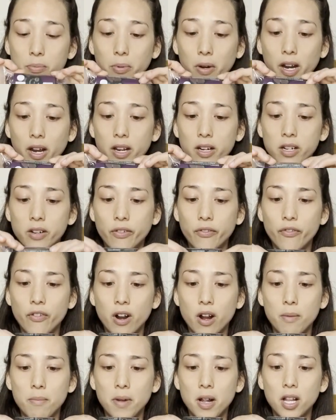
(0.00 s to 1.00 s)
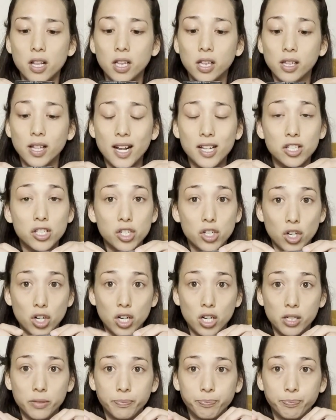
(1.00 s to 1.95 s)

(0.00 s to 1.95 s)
brand from Leicester.